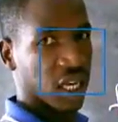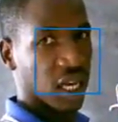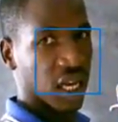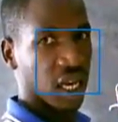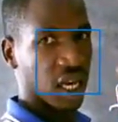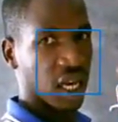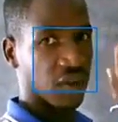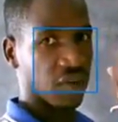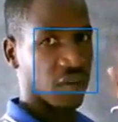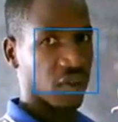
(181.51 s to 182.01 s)

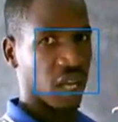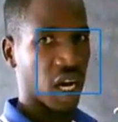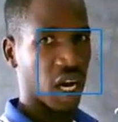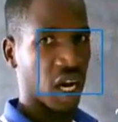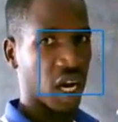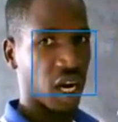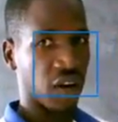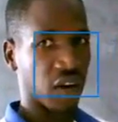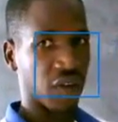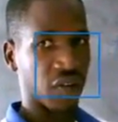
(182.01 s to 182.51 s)
and we
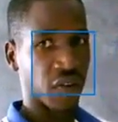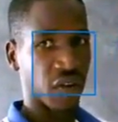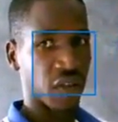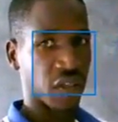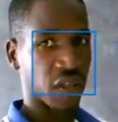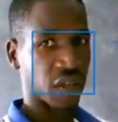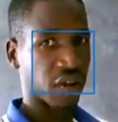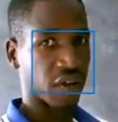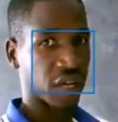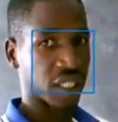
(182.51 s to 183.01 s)
have
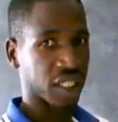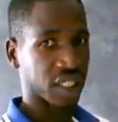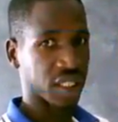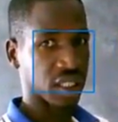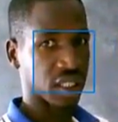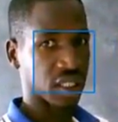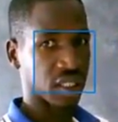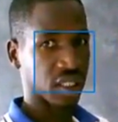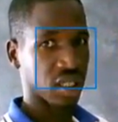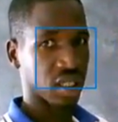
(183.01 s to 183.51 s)
the
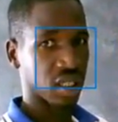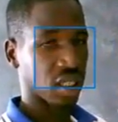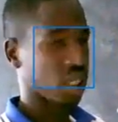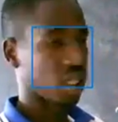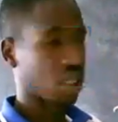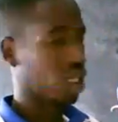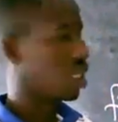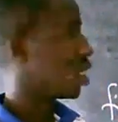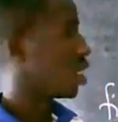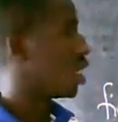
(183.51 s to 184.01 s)
right.
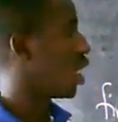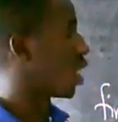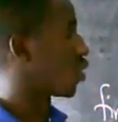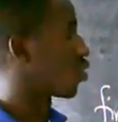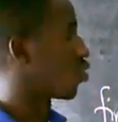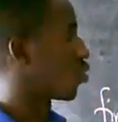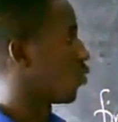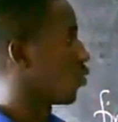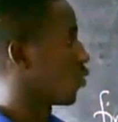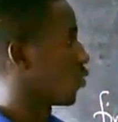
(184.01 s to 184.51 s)
There are
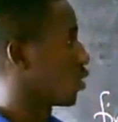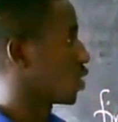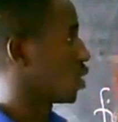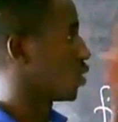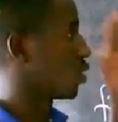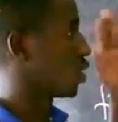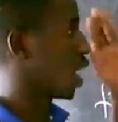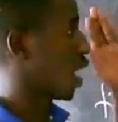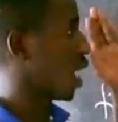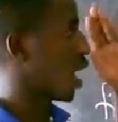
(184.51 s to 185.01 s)
two forces
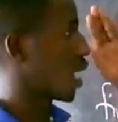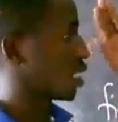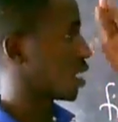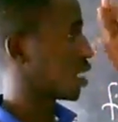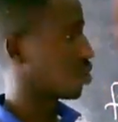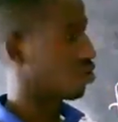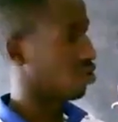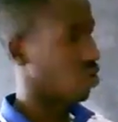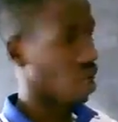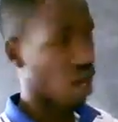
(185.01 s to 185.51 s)
which are
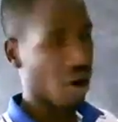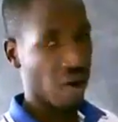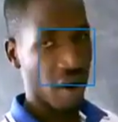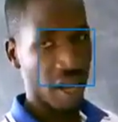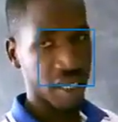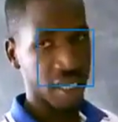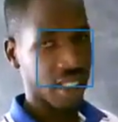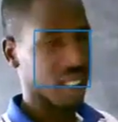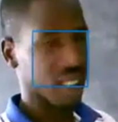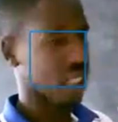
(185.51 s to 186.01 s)
acting to the
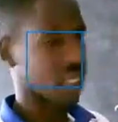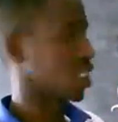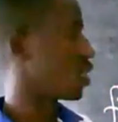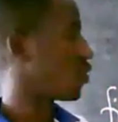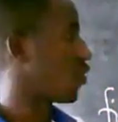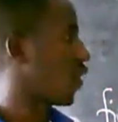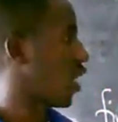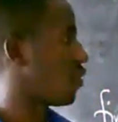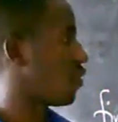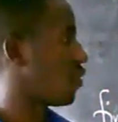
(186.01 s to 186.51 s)
right, that is
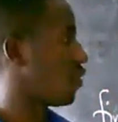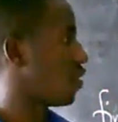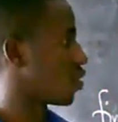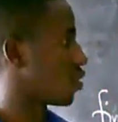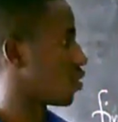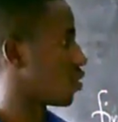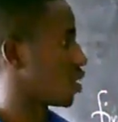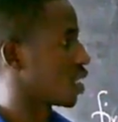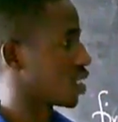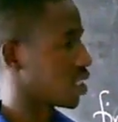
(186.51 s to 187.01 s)
5
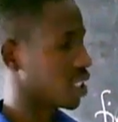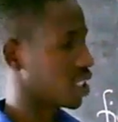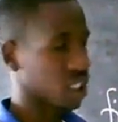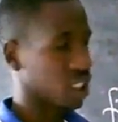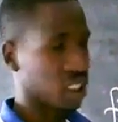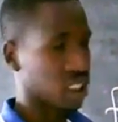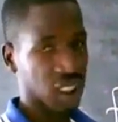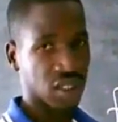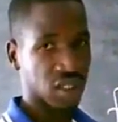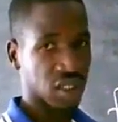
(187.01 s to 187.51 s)
newtons and
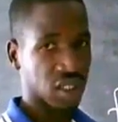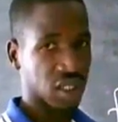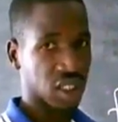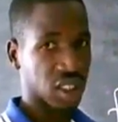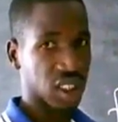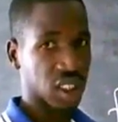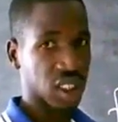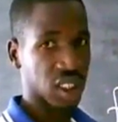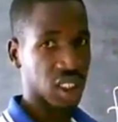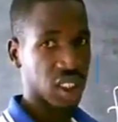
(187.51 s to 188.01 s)
6
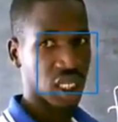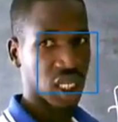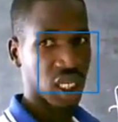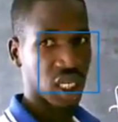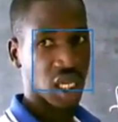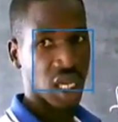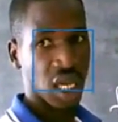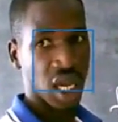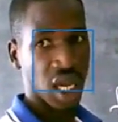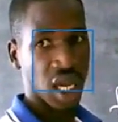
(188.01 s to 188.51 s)
newtons.
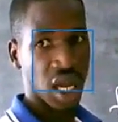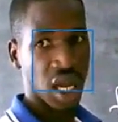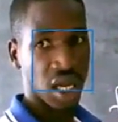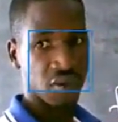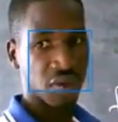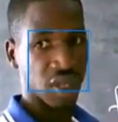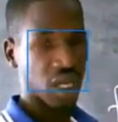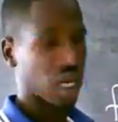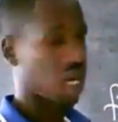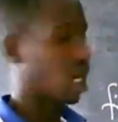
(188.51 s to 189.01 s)

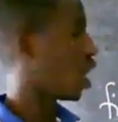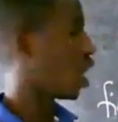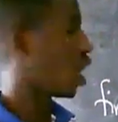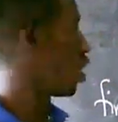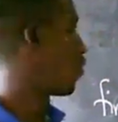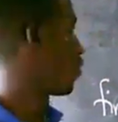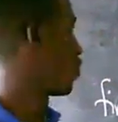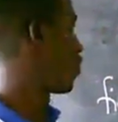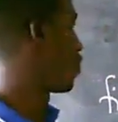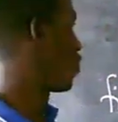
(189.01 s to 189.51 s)
And we
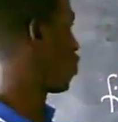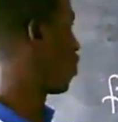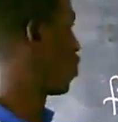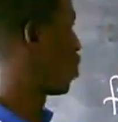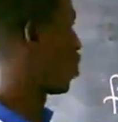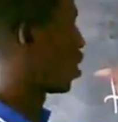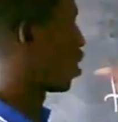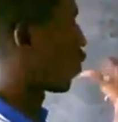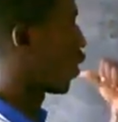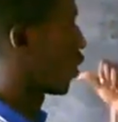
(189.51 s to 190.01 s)
have
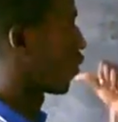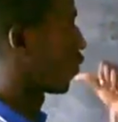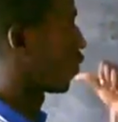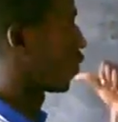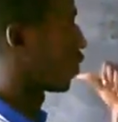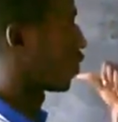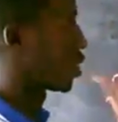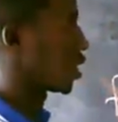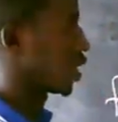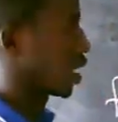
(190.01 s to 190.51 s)
only one
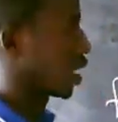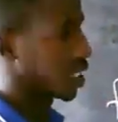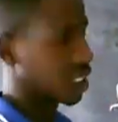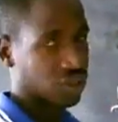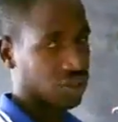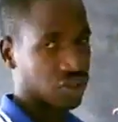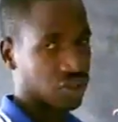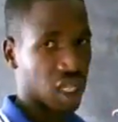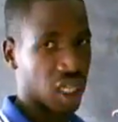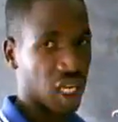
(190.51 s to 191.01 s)
force
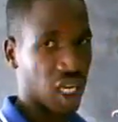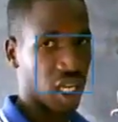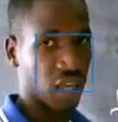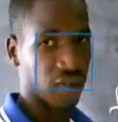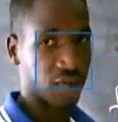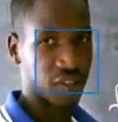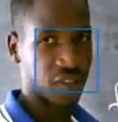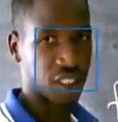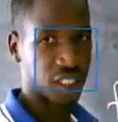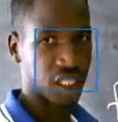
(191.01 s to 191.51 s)
acting to the
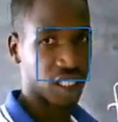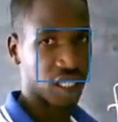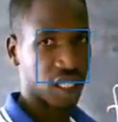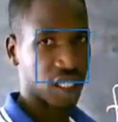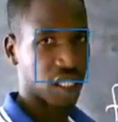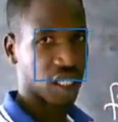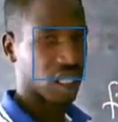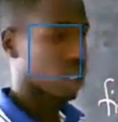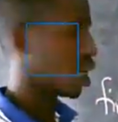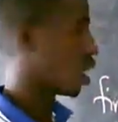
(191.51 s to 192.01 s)
left,
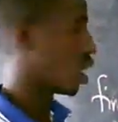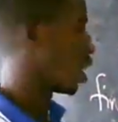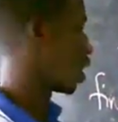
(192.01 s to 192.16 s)
and